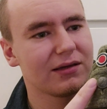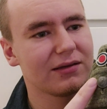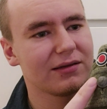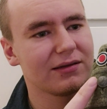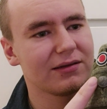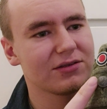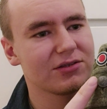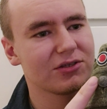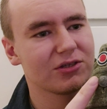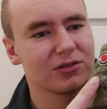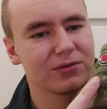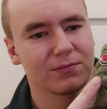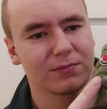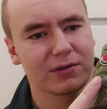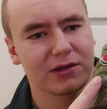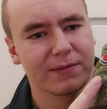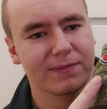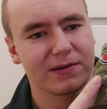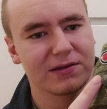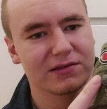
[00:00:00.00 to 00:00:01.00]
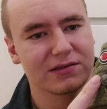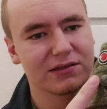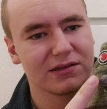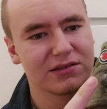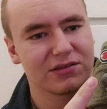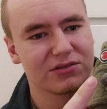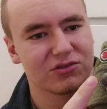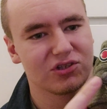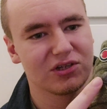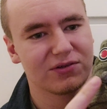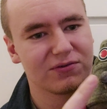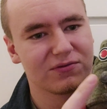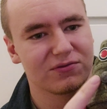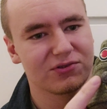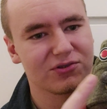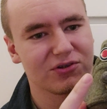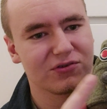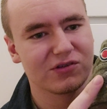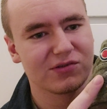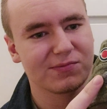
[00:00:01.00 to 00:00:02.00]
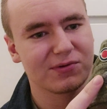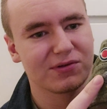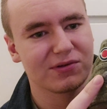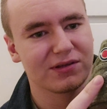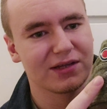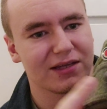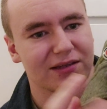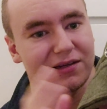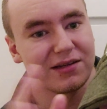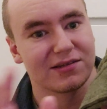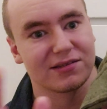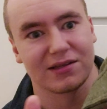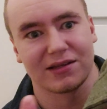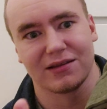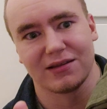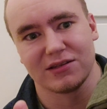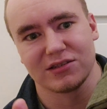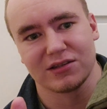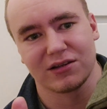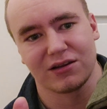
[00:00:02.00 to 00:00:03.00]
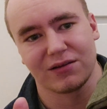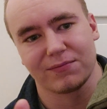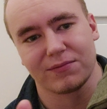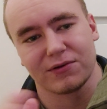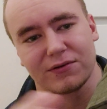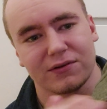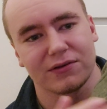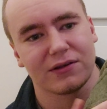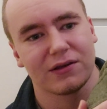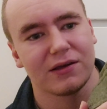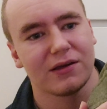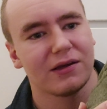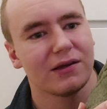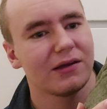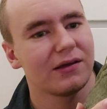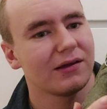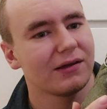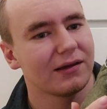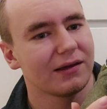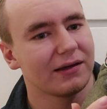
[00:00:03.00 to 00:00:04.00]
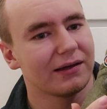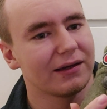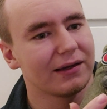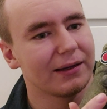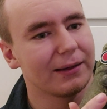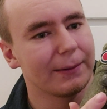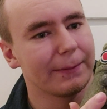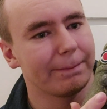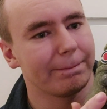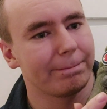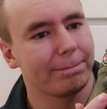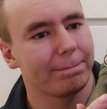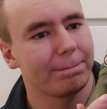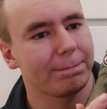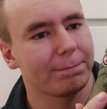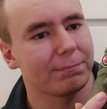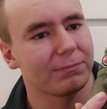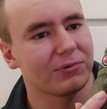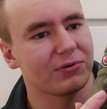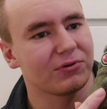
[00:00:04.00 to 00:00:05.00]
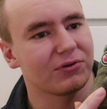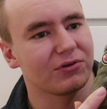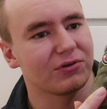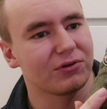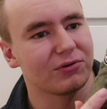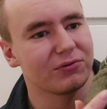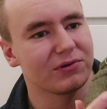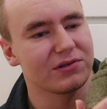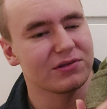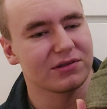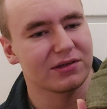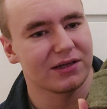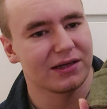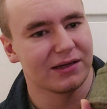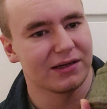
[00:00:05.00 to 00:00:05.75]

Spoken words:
in some capacity as a general service button, at least in this time period, but not always.